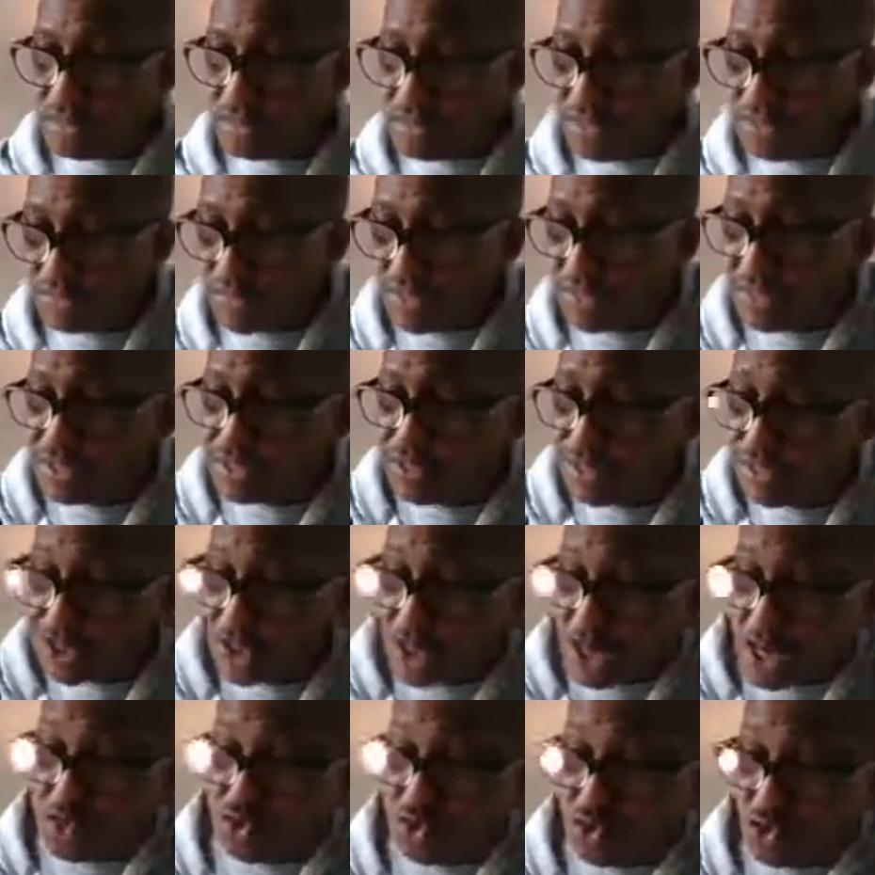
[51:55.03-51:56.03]
The reason for the
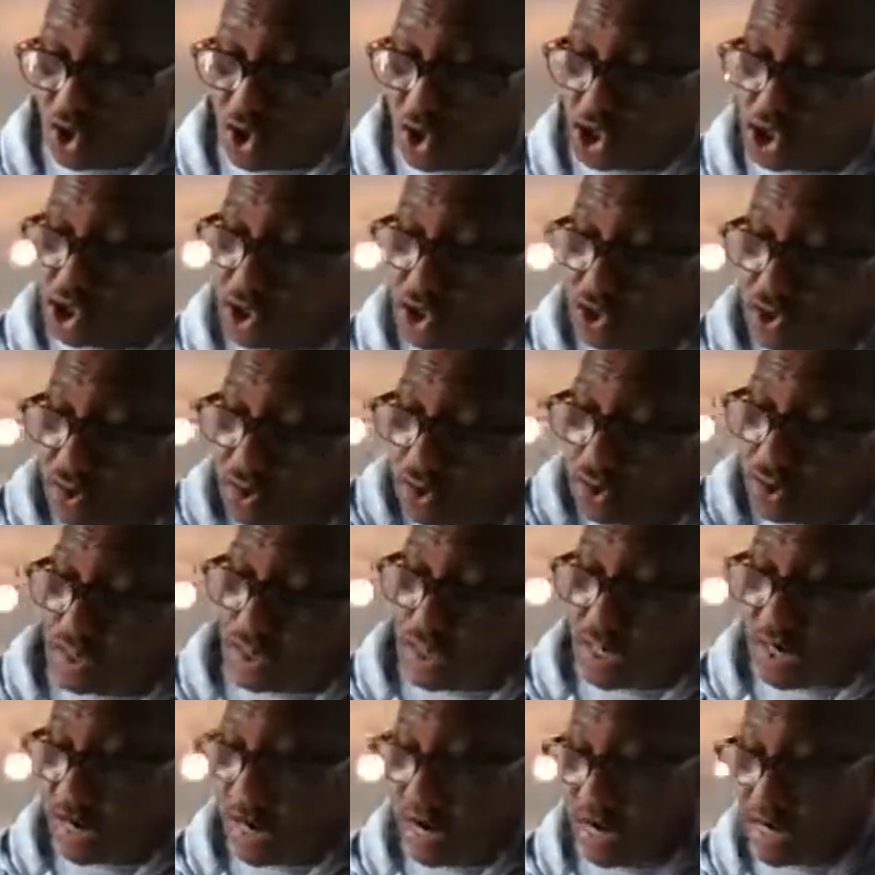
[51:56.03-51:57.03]
cancellation,
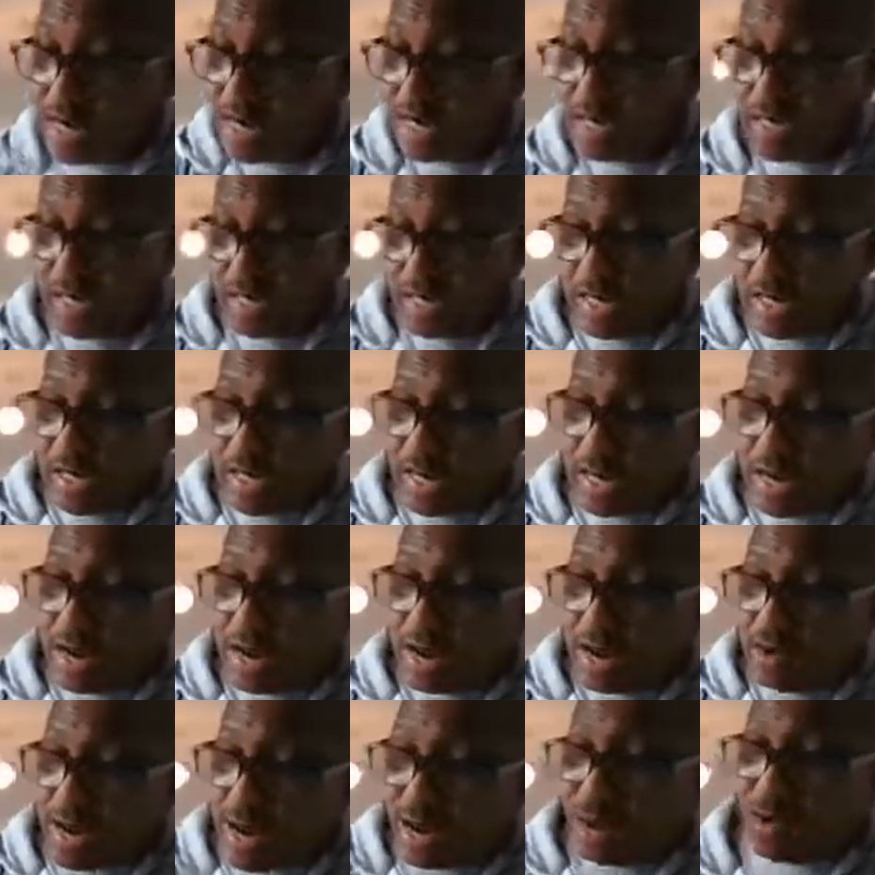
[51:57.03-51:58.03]
I
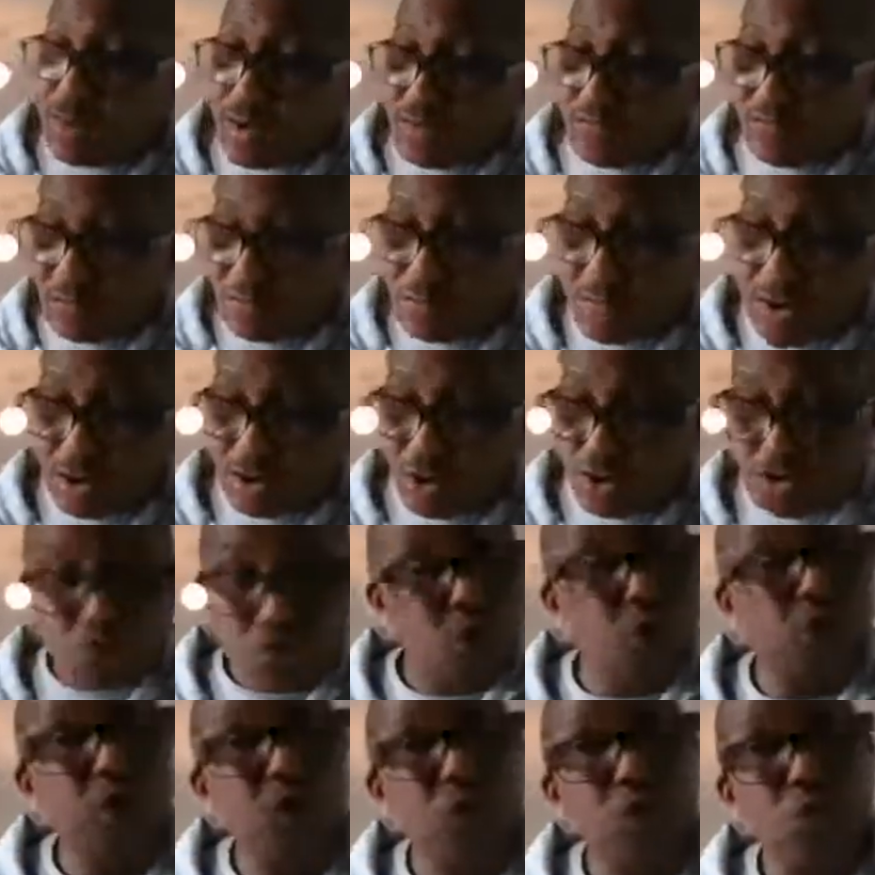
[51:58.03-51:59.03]
wait for Barrow
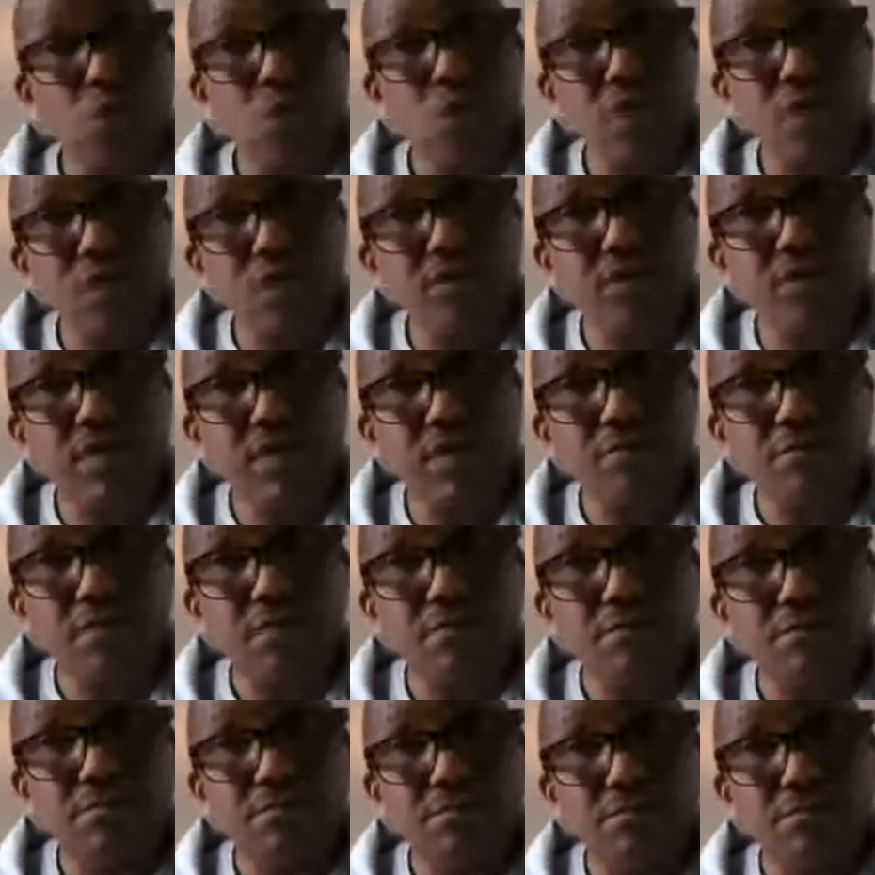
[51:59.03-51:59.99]
to issue a statement.